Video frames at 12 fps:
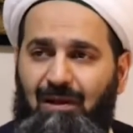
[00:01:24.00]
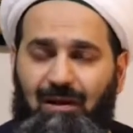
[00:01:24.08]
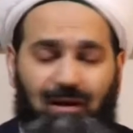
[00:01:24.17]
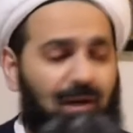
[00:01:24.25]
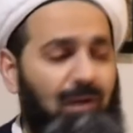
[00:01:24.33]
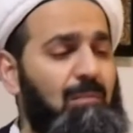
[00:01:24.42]

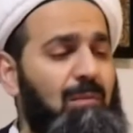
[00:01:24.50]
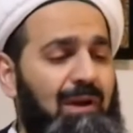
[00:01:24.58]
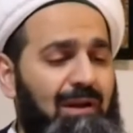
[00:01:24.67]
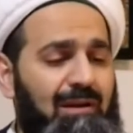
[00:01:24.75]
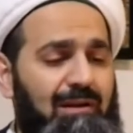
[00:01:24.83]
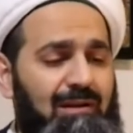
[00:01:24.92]
Come
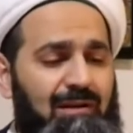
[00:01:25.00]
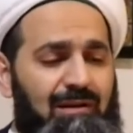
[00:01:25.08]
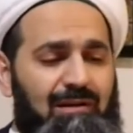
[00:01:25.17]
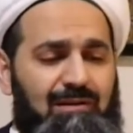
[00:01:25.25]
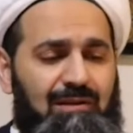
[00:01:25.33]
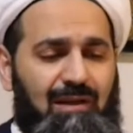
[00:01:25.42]
and
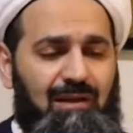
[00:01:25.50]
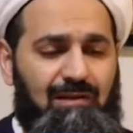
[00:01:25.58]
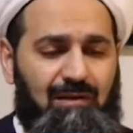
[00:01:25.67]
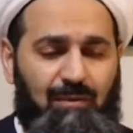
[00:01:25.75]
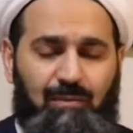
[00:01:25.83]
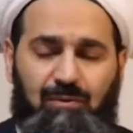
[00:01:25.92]
take
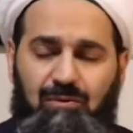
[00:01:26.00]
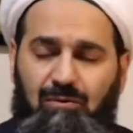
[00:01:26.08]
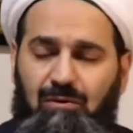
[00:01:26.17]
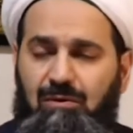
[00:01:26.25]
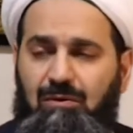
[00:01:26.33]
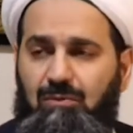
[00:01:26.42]
this
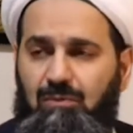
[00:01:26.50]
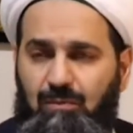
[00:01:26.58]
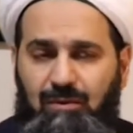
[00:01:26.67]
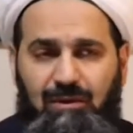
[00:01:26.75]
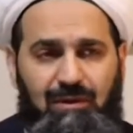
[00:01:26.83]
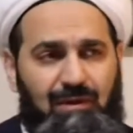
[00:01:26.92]
opportunity to
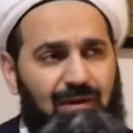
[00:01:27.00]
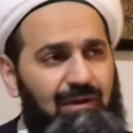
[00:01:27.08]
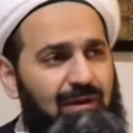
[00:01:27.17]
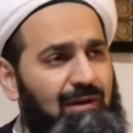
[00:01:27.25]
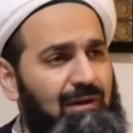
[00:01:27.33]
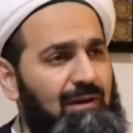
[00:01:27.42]

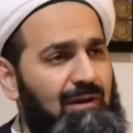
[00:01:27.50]
be